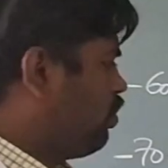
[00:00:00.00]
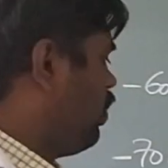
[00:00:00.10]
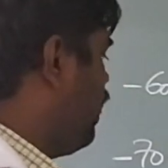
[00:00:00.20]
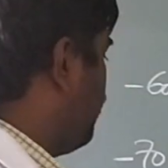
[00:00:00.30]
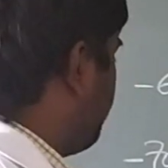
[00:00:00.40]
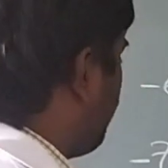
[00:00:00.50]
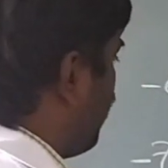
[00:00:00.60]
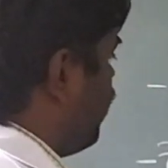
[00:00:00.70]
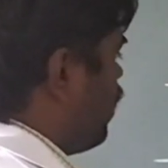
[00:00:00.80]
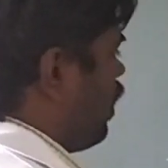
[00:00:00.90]
So these
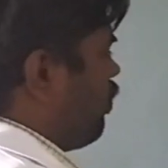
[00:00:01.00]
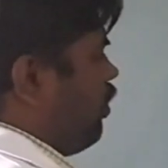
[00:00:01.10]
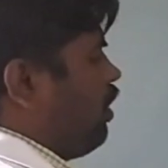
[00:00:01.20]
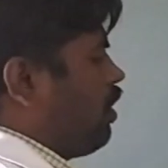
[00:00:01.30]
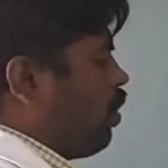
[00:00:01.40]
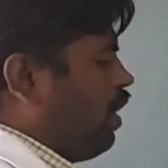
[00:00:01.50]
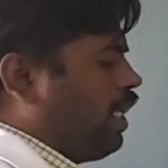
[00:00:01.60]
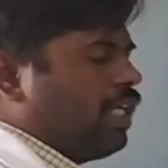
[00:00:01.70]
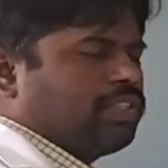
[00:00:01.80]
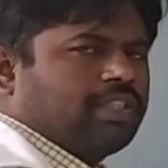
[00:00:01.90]
potentials we call
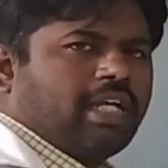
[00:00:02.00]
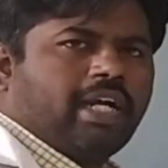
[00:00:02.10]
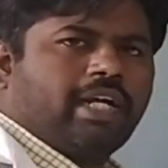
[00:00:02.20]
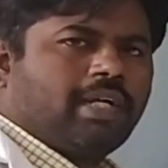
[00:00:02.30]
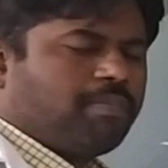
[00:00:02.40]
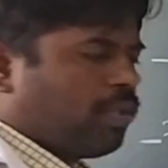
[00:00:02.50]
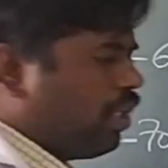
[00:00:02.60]
it as graded